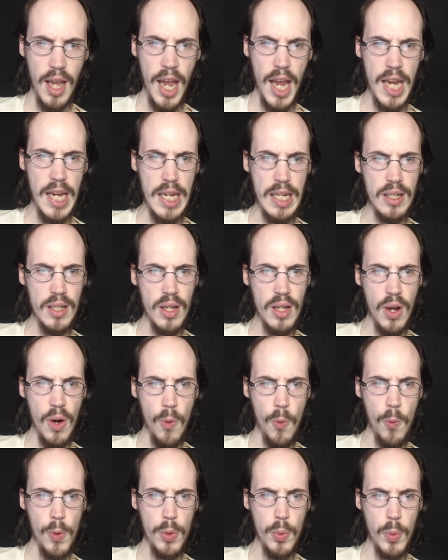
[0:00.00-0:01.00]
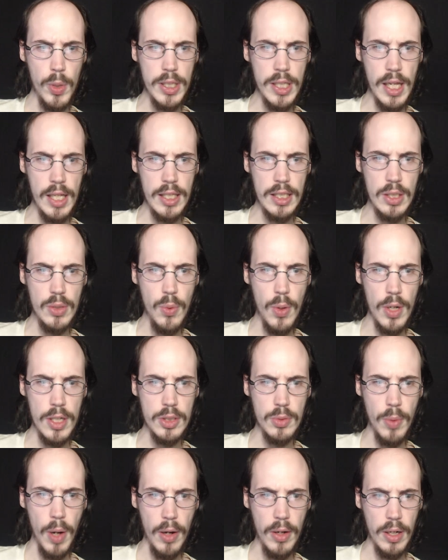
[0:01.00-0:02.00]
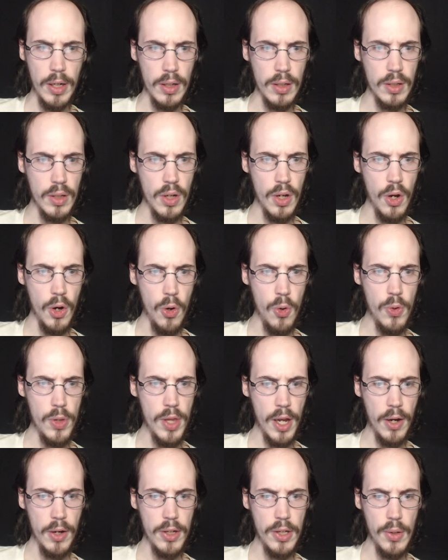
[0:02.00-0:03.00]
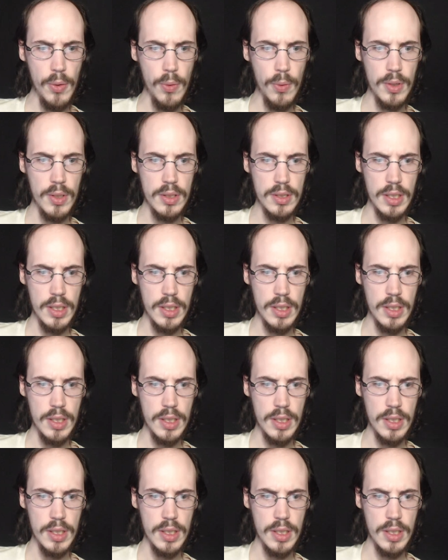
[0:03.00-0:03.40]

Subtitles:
Hey, we're the ones asking questions around here. Who the heck are you?